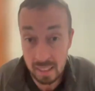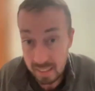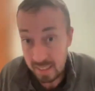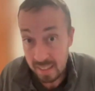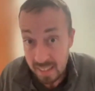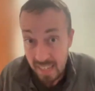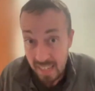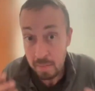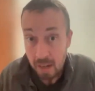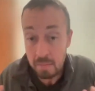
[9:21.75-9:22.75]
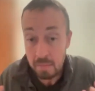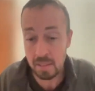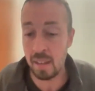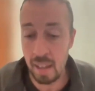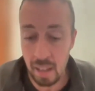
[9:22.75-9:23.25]
And indeed, the name Am
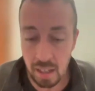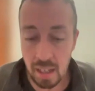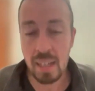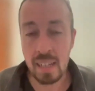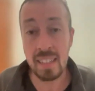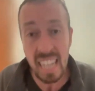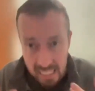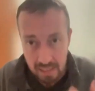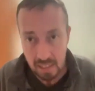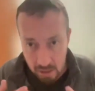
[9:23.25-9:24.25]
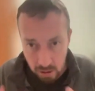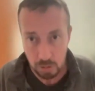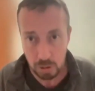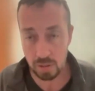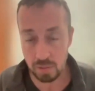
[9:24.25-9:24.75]
Yisrael contains this
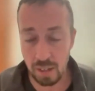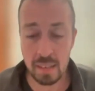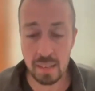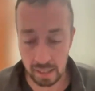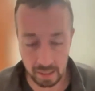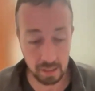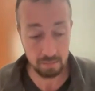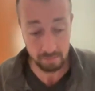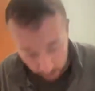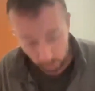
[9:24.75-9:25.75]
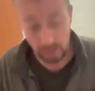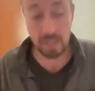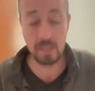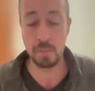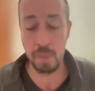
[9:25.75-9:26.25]
notion of wrestling,
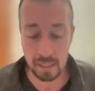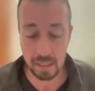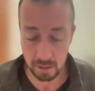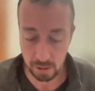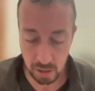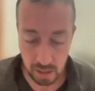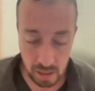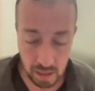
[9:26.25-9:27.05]
according to this passage.